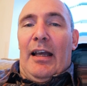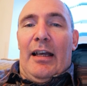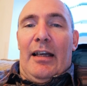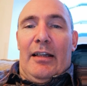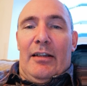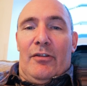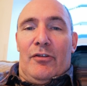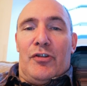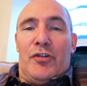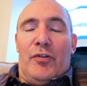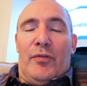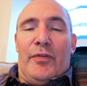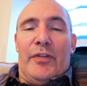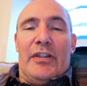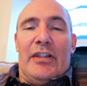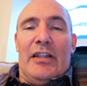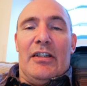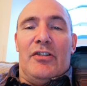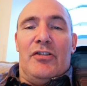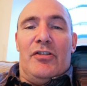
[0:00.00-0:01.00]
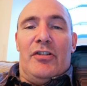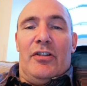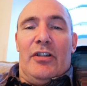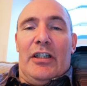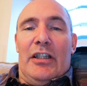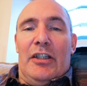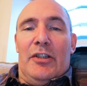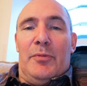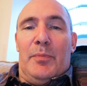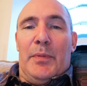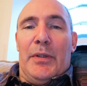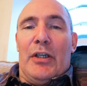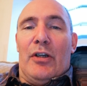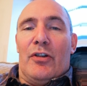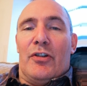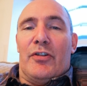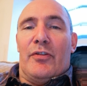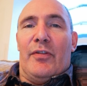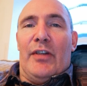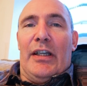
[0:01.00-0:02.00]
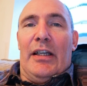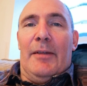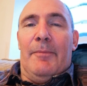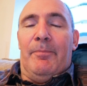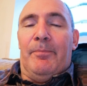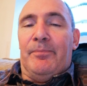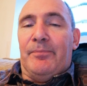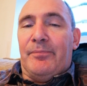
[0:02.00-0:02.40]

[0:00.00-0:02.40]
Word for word: and suffered injuries because of it.